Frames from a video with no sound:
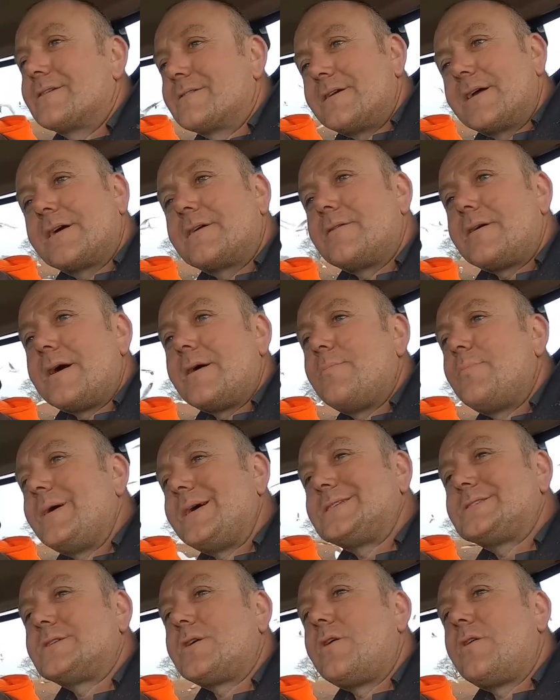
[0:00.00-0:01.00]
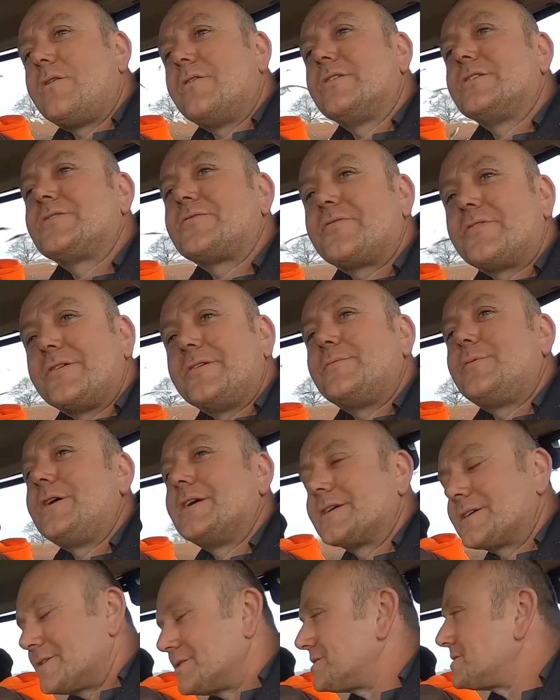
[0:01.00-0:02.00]
Gregoire Besson. Is
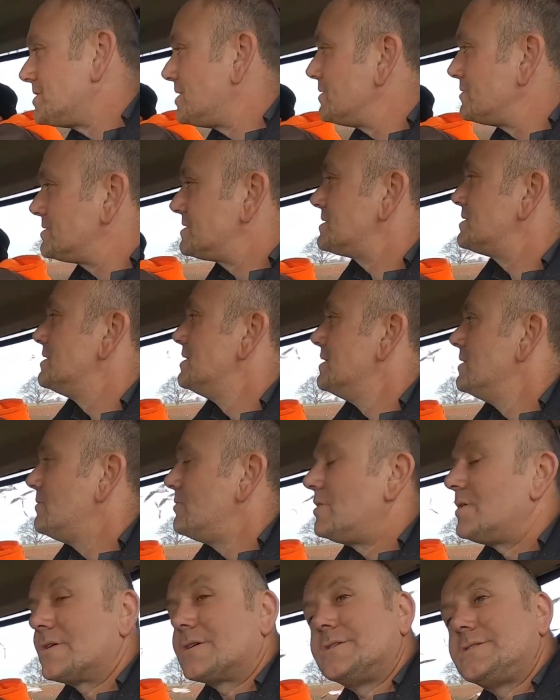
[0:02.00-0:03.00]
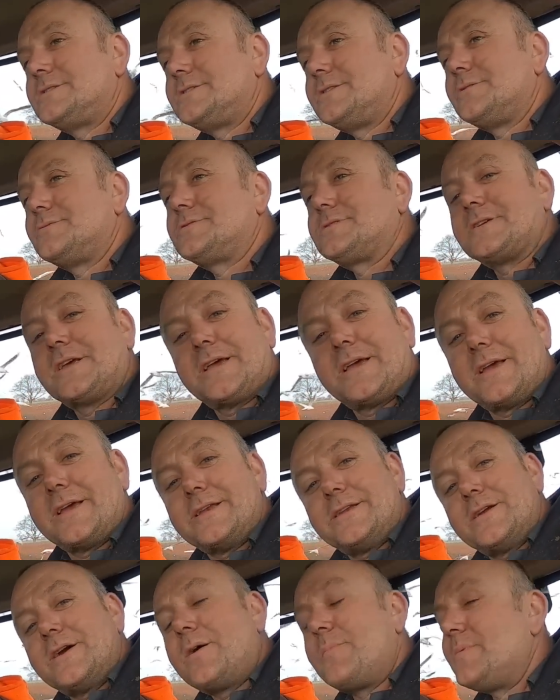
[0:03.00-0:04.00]
what? Because you say it
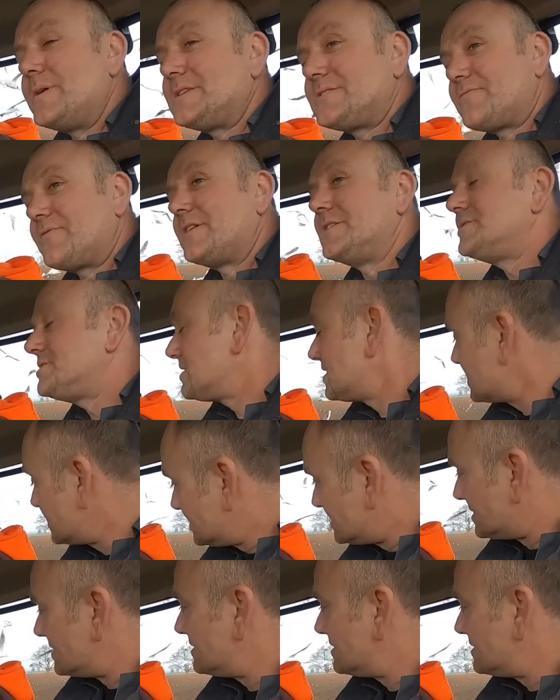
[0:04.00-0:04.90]
in your best friendships.